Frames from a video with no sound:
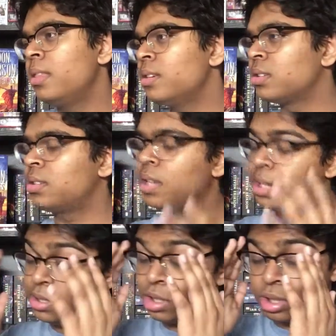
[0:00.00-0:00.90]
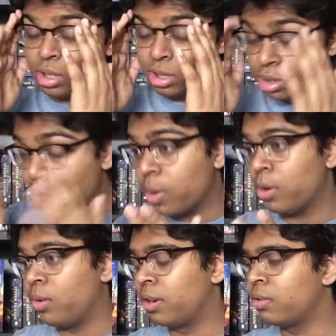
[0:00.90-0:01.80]
There's, it's just so
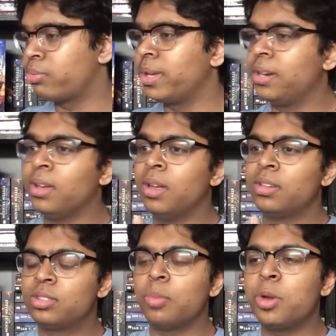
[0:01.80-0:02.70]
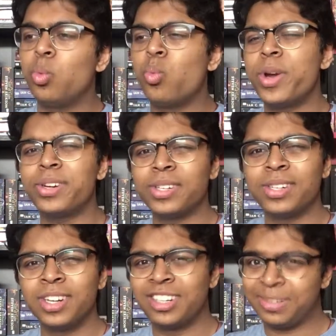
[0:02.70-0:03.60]
annoying to read so many weird
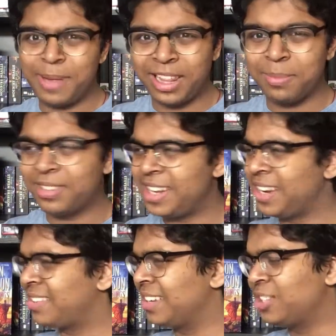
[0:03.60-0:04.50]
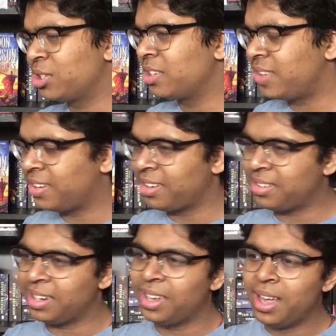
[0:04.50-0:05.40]
spelling mistakes that shouldn't have
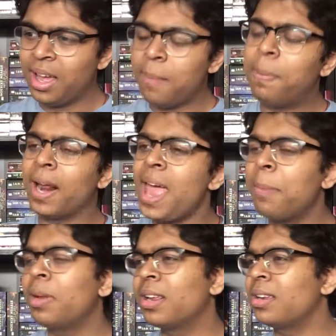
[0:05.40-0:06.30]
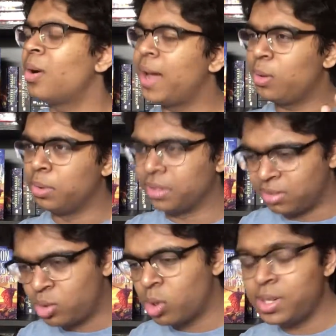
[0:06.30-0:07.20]
existed. But I am gonna go ahead with the
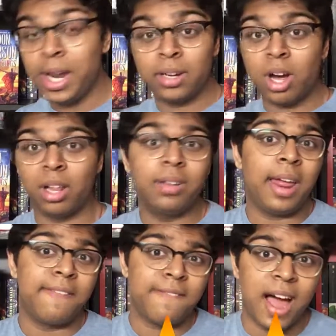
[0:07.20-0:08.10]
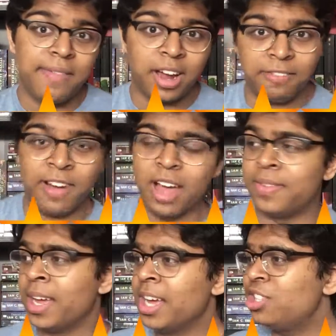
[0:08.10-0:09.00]
story and call it a five out of five,
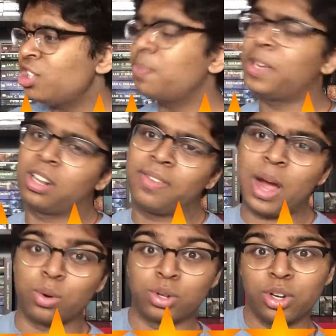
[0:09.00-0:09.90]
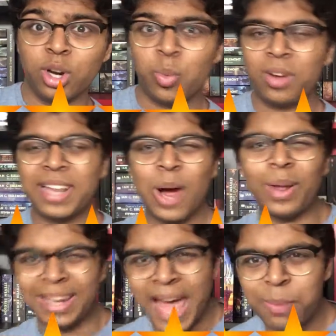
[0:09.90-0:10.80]
just because of how good it was, how
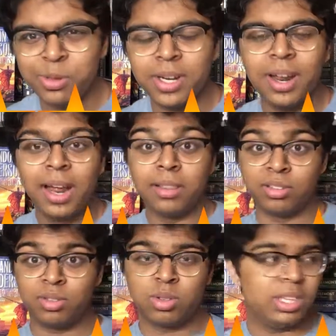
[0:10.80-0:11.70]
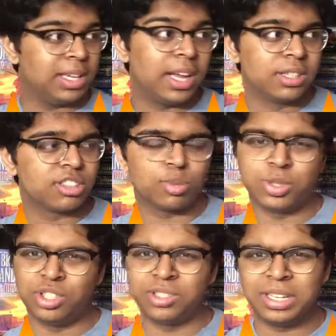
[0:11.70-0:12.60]
elaborate, the, the characters were
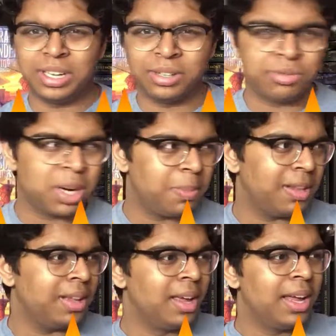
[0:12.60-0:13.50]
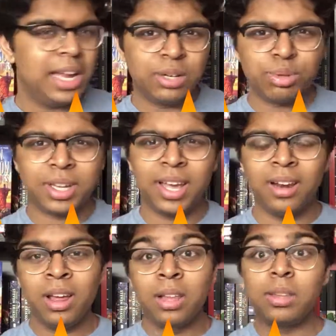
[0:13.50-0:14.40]
just incredibly
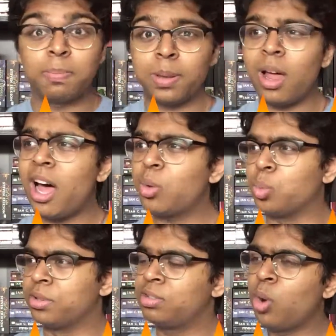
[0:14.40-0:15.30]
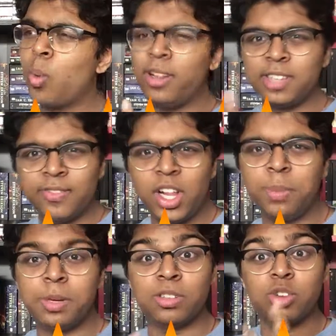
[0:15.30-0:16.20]
intricate, the plot was so well
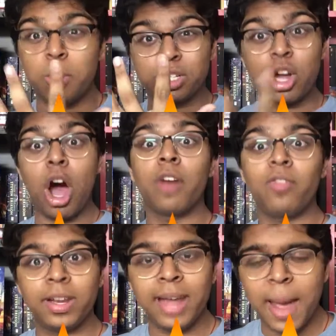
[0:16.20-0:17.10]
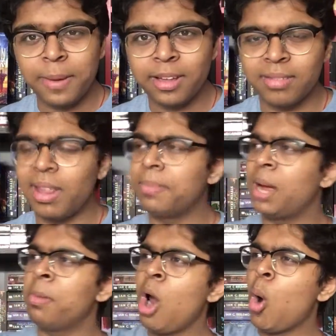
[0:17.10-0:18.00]
developed and so much conflict happening at the same
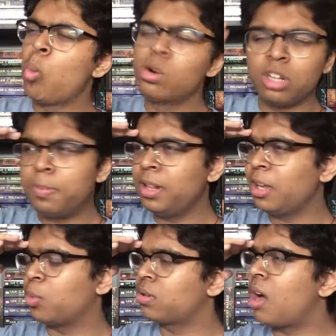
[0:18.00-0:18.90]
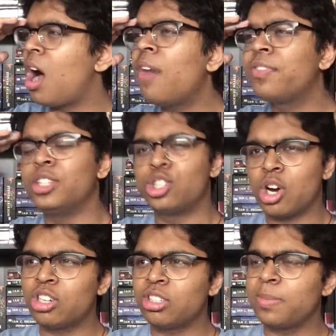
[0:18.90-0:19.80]
time, world building was off the
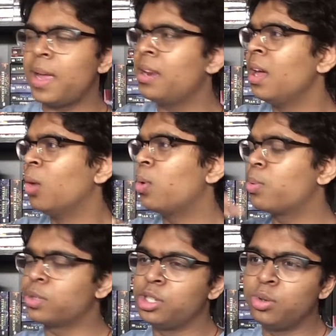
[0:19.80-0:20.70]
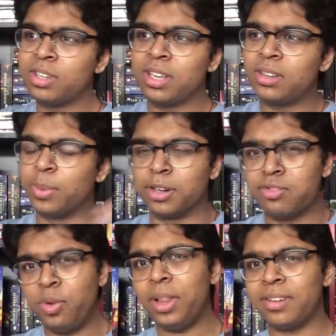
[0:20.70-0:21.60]
charts, man. We were using it to its
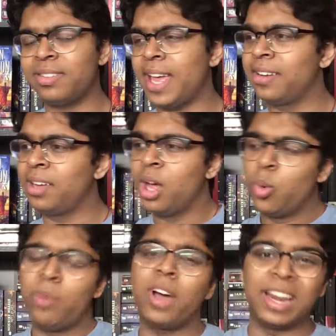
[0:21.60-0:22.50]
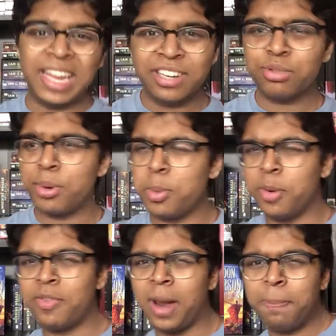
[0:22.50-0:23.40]
full extent. We've got history,
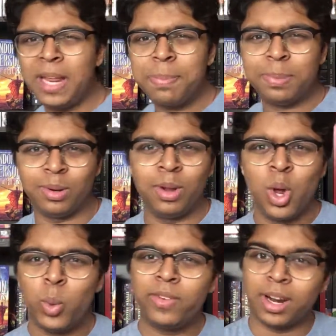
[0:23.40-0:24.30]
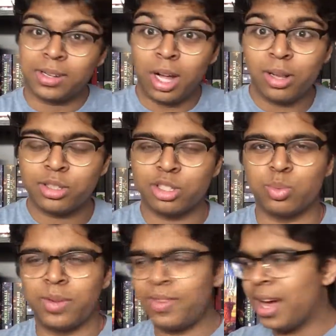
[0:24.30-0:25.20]
we've got people, we've got cultures,
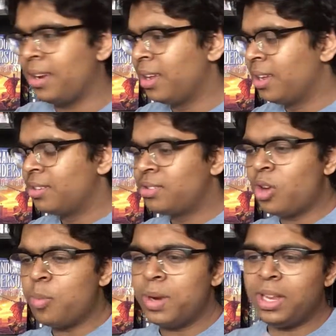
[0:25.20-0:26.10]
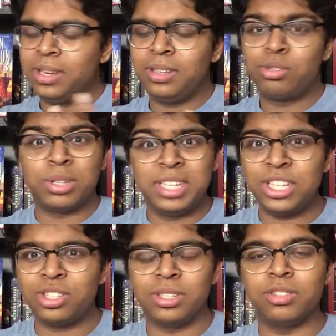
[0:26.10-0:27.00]
we've got so many
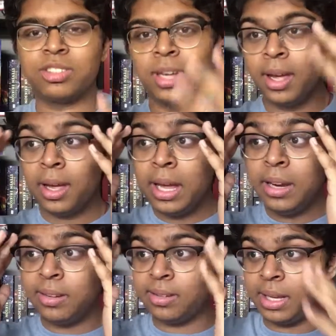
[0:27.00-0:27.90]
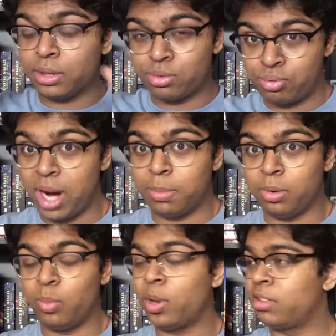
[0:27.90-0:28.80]
traditions. It's incredible
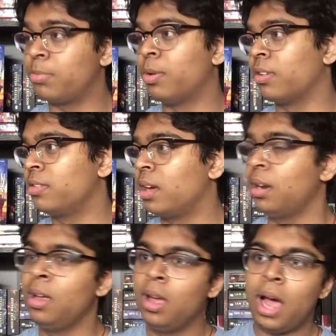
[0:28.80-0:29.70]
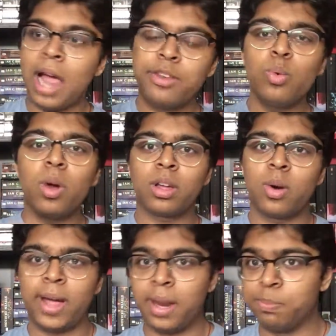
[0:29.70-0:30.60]
what this book has done. I do want to
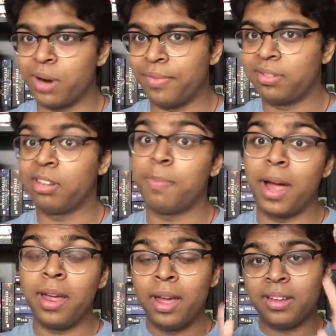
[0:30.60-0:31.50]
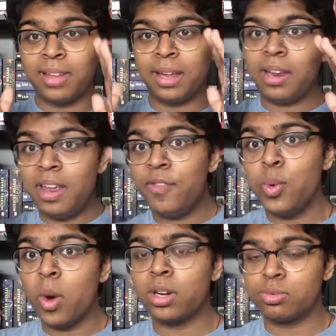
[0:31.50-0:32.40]
go ahead and preface this by saying, if you
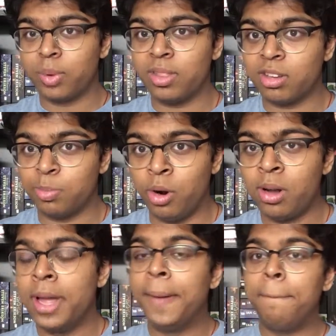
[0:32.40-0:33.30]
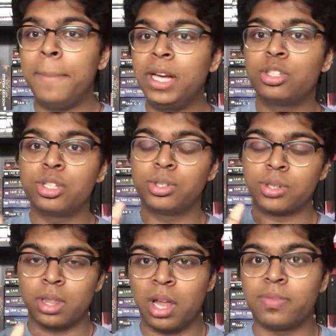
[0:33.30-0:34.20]
want to read this book, make sure you're a
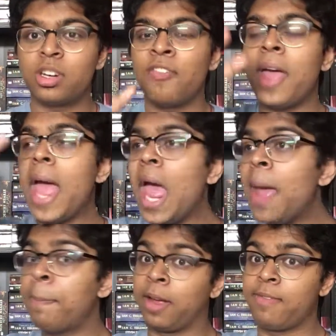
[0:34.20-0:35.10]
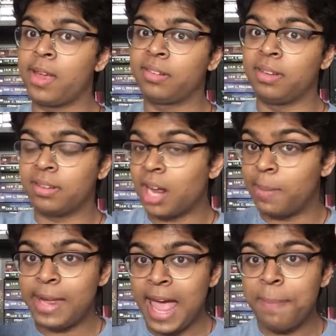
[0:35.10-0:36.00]
lover of epic fantasy. It's got to
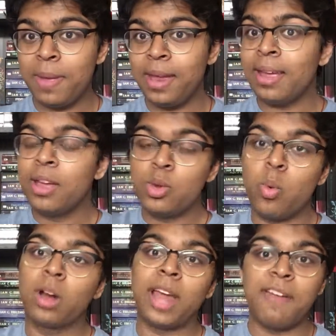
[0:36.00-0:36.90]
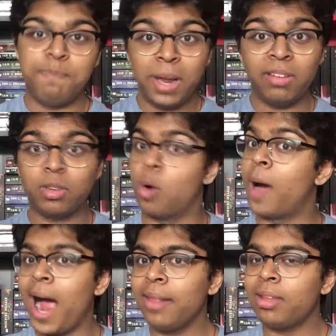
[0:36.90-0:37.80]
be epic. You want to have big scope.
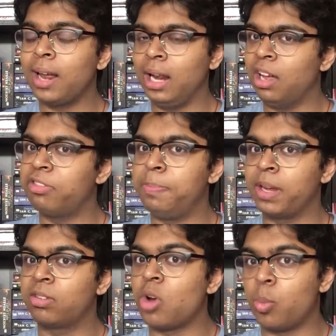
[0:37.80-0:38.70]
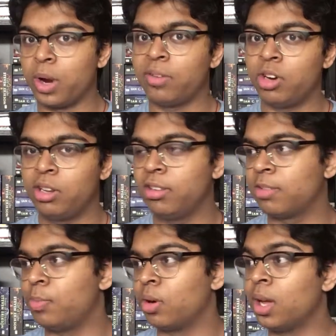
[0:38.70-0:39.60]
I thought I loved big scope when I started this
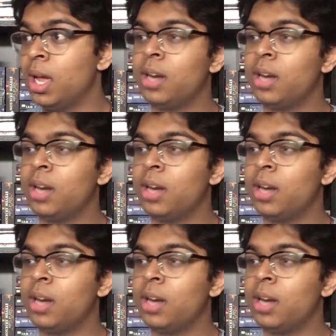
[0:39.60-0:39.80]
book.